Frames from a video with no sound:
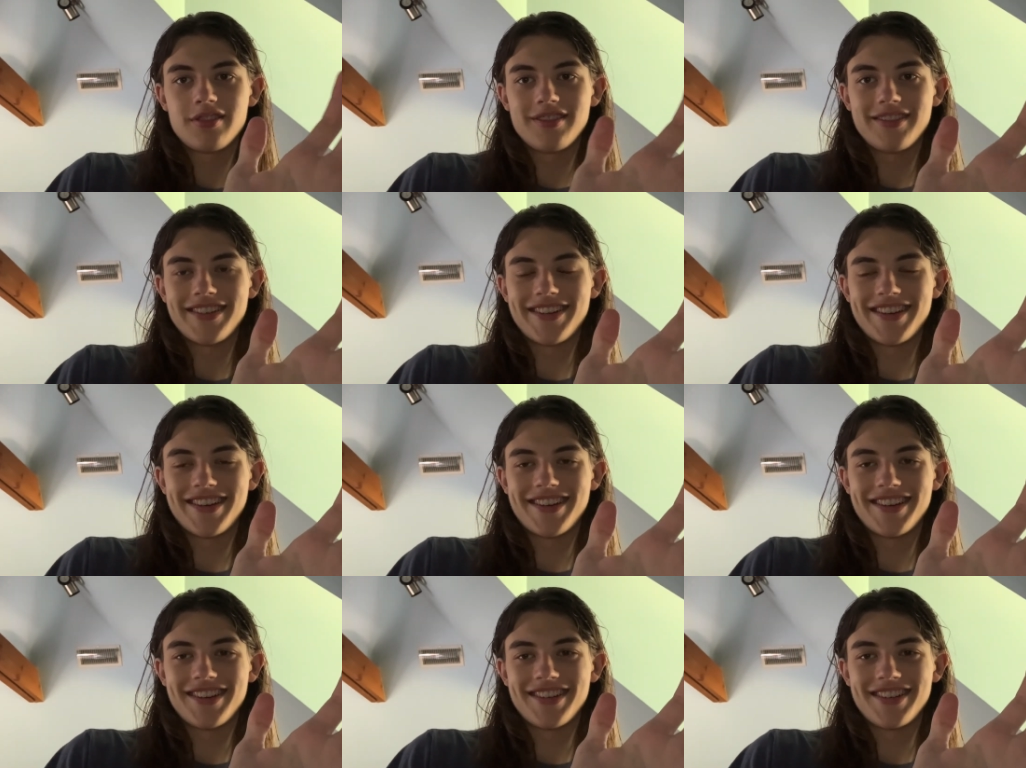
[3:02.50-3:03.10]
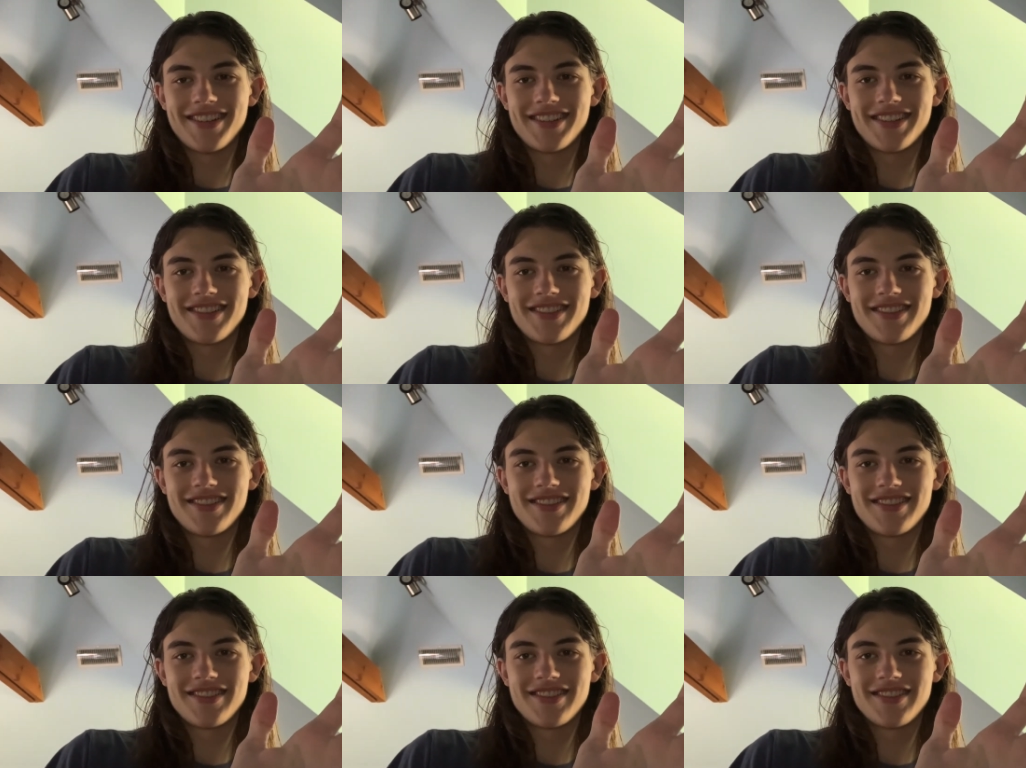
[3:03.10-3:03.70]
uh,
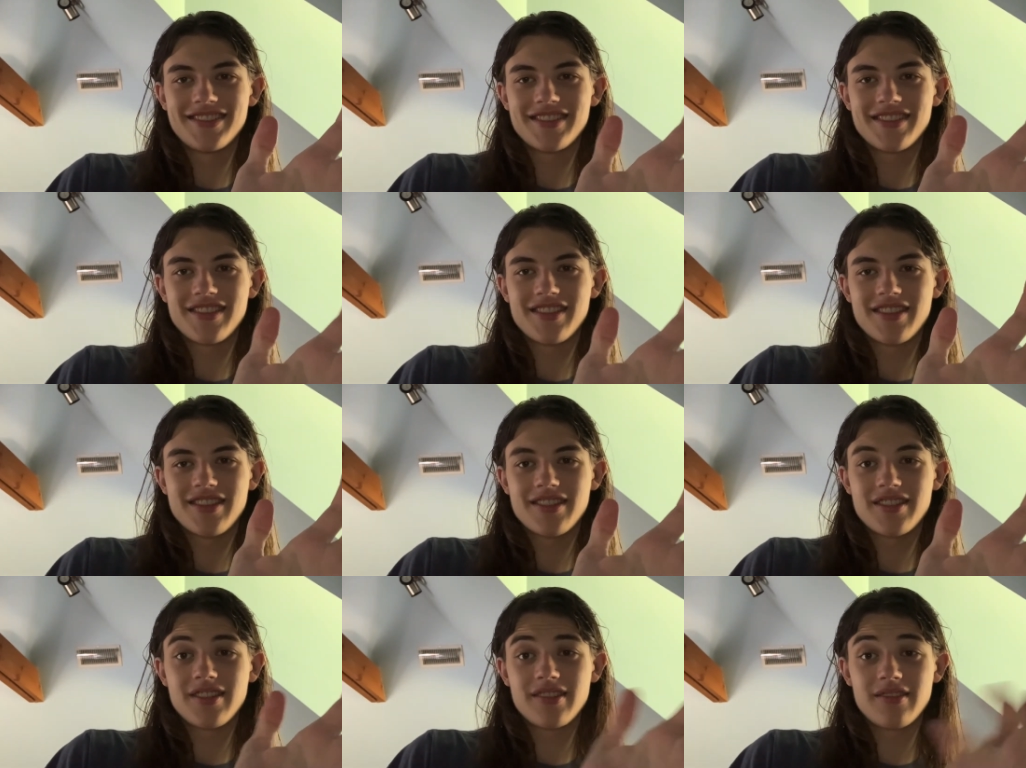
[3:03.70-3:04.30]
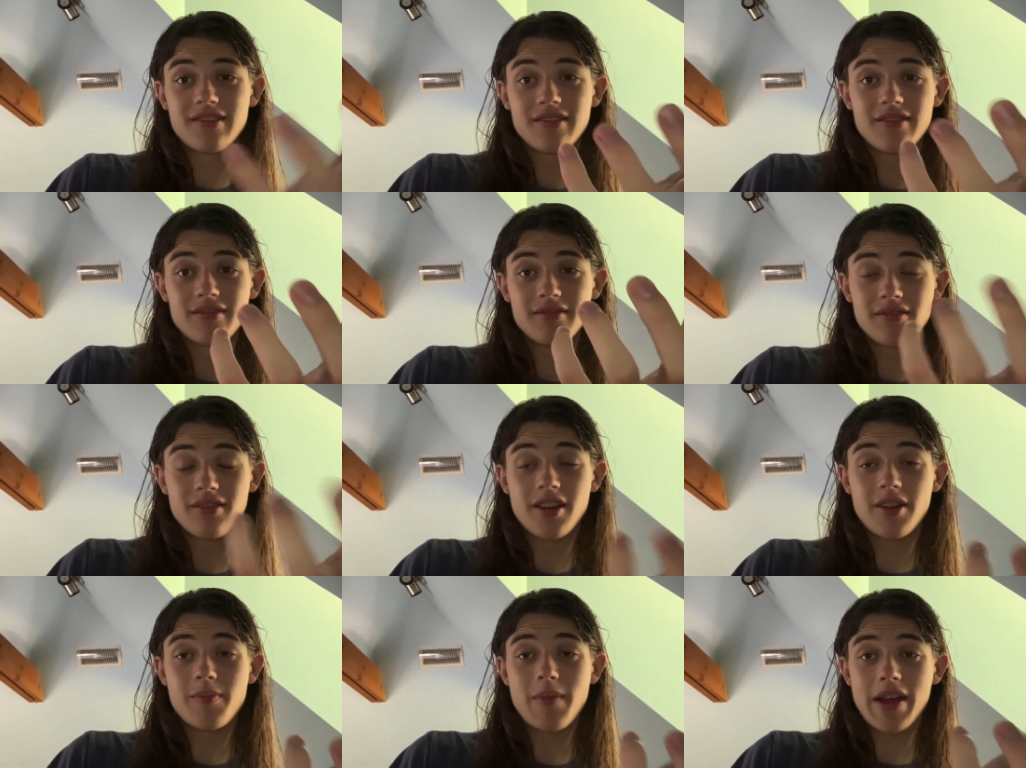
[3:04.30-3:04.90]

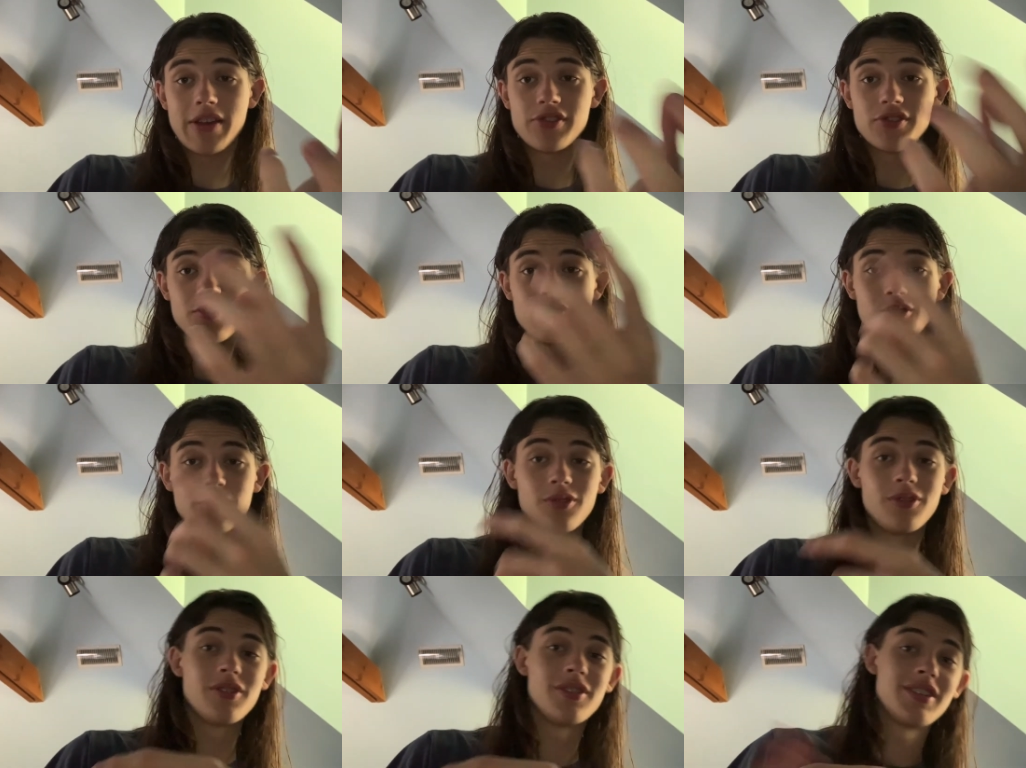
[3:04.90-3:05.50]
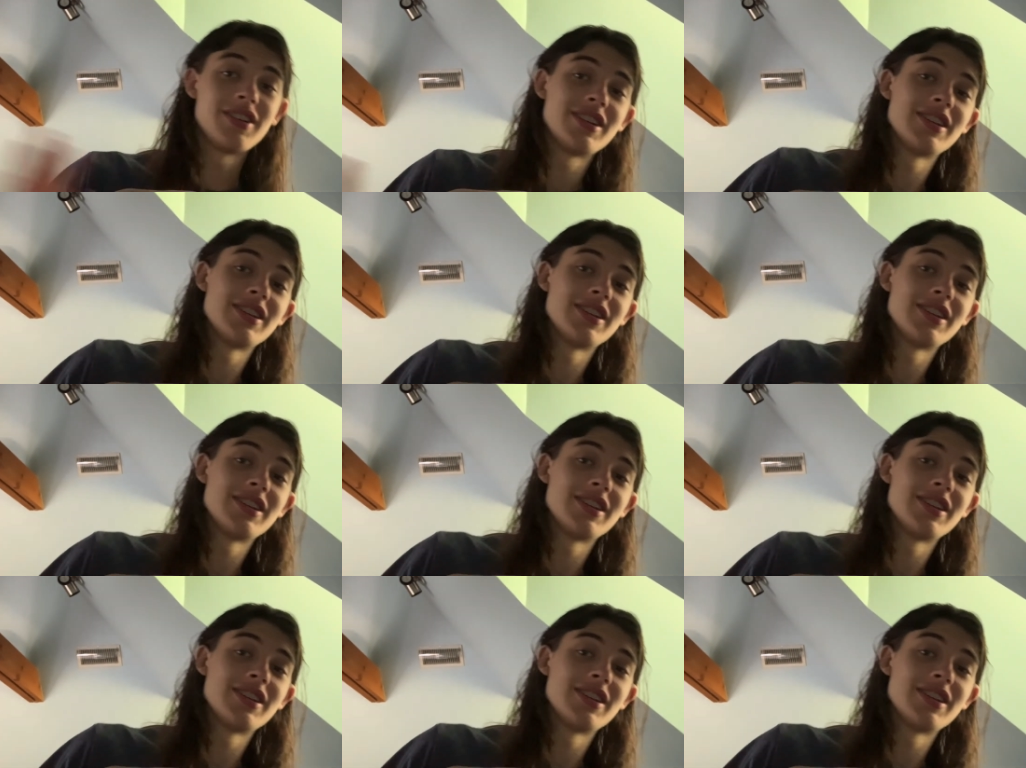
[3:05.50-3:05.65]
non-magical